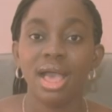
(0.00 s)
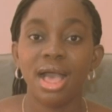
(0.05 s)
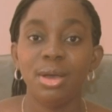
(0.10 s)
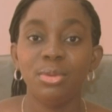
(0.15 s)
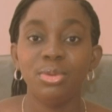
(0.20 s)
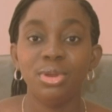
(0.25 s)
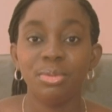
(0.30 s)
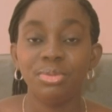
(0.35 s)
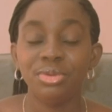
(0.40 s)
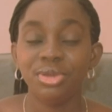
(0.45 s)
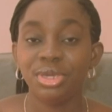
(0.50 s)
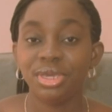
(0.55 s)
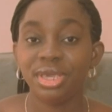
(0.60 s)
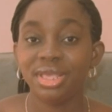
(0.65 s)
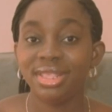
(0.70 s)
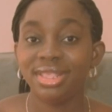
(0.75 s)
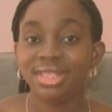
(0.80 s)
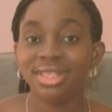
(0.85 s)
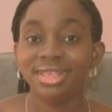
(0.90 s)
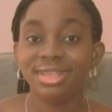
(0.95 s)
I would
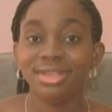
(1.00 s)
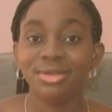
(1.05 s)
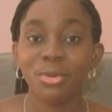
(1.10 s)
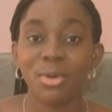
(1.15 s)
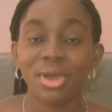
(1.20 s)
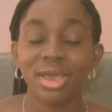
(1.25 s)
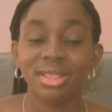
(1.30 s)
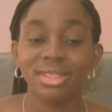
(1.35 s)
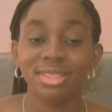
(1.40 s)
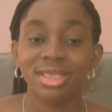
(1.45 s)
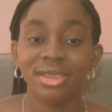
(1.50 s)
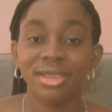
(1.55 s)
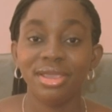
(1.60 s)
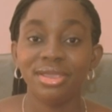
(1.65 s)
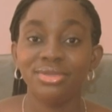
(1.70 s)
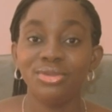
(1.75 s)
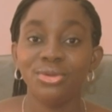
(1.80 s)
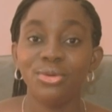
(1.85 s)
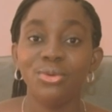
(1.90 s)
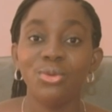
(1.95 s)
appreciate the choir
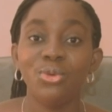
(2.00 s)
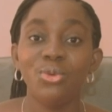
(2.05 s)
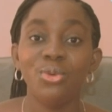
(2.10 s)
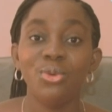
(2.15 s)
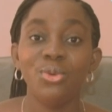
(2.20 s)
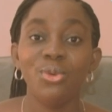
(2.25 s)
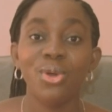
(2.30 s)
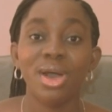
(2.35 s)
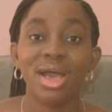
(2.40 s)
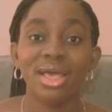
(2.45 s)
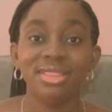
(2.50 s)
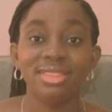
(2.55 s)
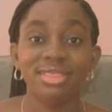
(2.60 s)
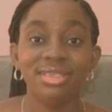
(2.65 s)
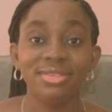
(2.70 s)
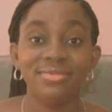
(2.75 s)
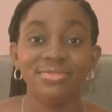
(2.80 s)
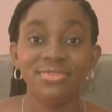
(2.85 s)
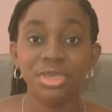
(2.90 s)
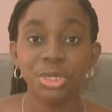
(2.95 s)
director who had
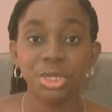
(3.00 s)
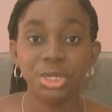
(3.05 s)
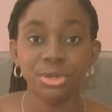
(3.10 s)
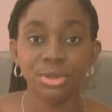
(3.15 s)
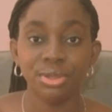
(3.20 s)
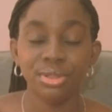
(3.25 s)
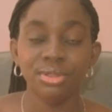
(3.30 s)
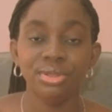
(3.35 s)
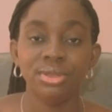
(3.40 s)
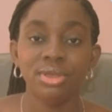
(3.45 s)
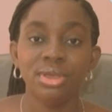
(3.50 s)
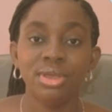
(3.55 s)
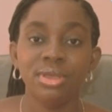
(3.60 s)
this vision